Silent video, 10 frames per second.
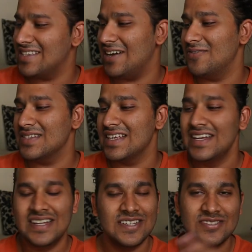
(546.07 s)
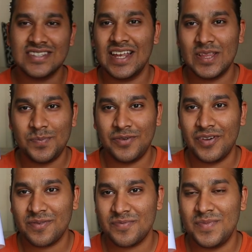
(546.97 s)
sounds just like the
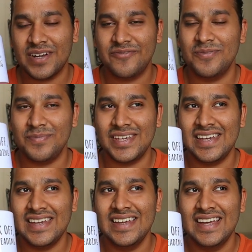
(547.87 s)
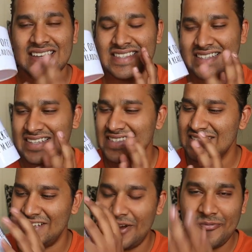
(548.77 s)
perfect mug for me. This
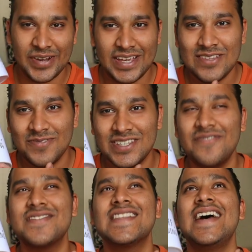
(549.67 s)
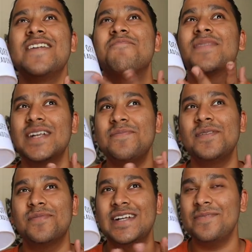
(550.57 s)
is a phrase which I've said
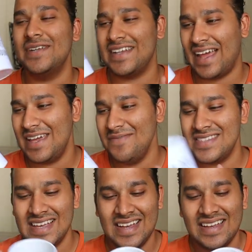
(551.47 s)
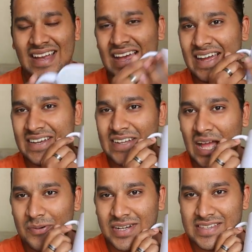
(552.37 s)
multiple times, and
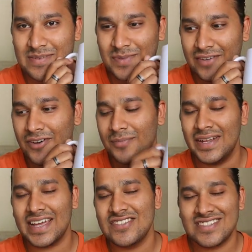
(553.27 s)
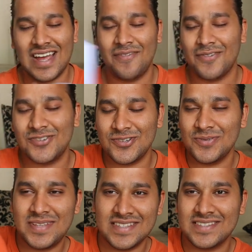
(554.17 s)
now it is in a mug form. Like, I just have to
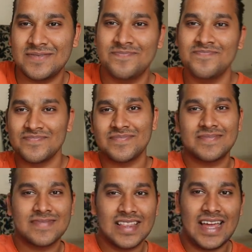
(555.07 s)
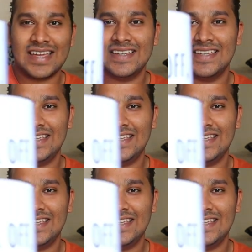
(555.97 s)
show this. Like,